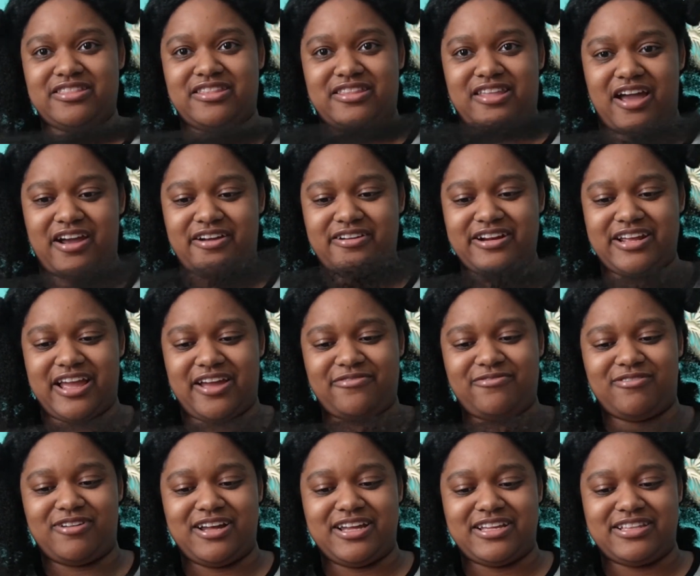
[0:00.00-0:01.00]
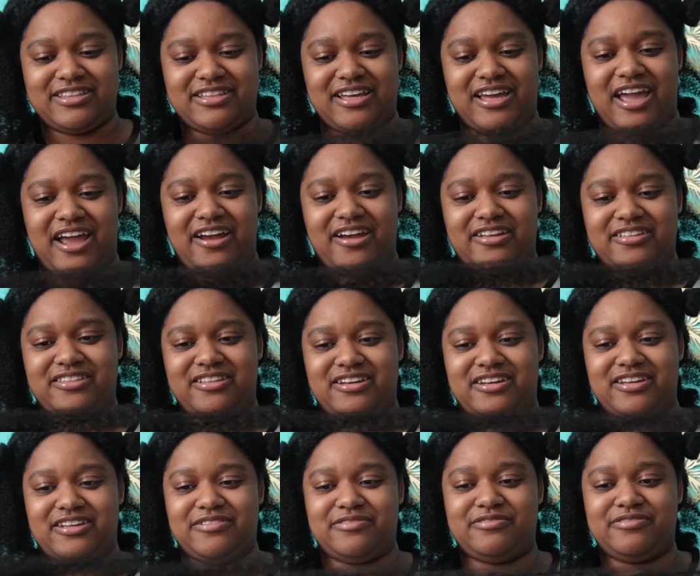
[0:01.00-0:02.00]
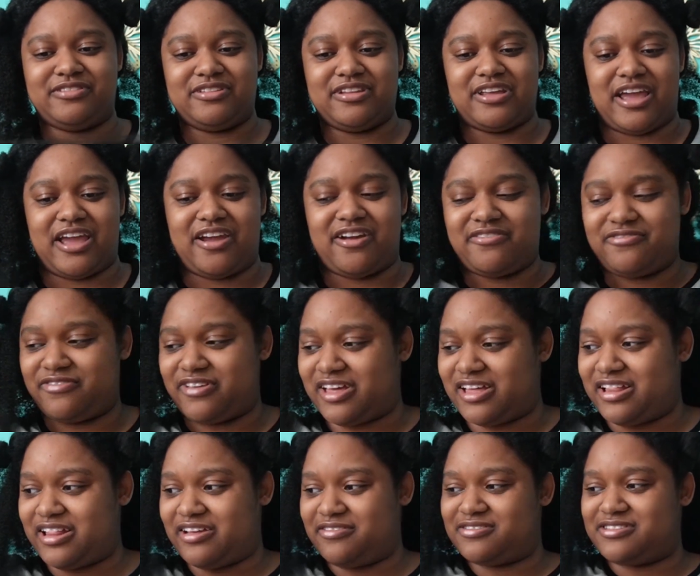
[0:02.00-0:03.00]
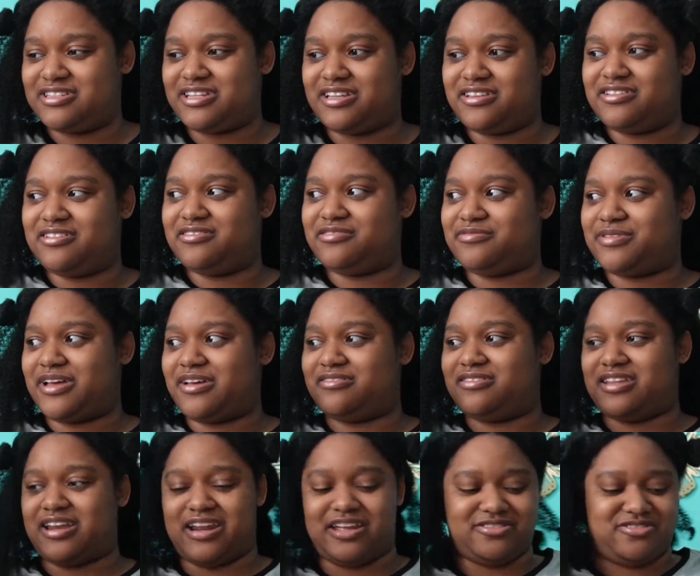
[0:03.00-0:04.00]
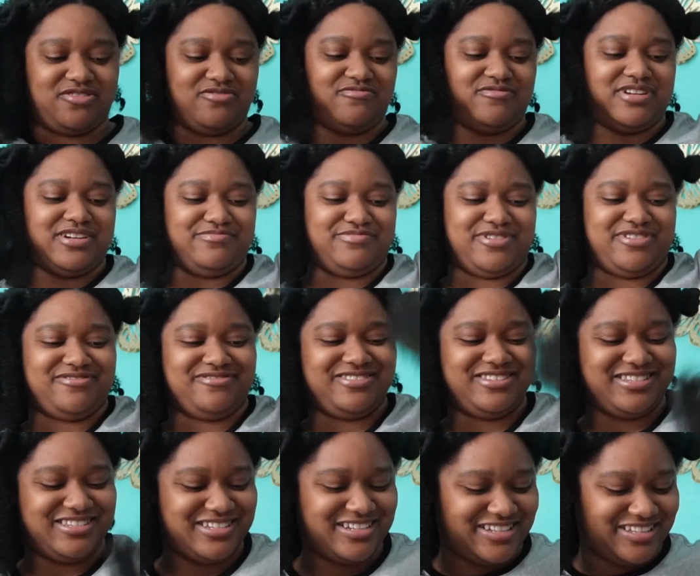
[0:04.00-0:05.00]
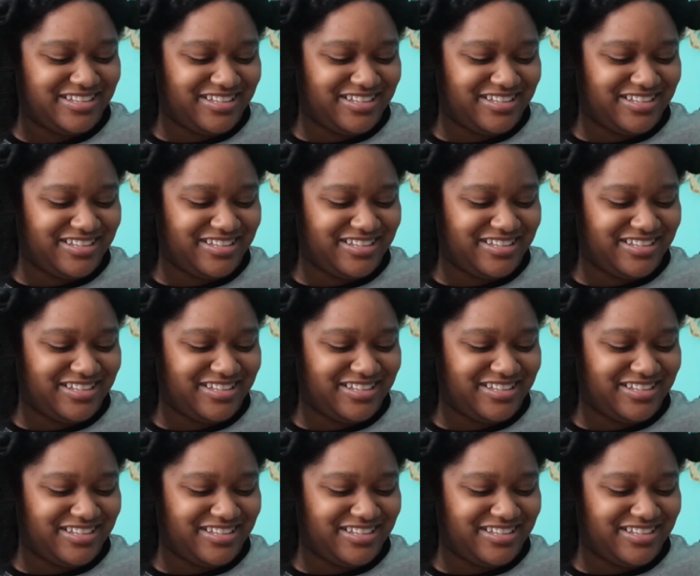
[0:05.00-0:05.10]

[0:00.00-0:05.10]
I already have one, the hair fail I was telling you about, that I don't want to post.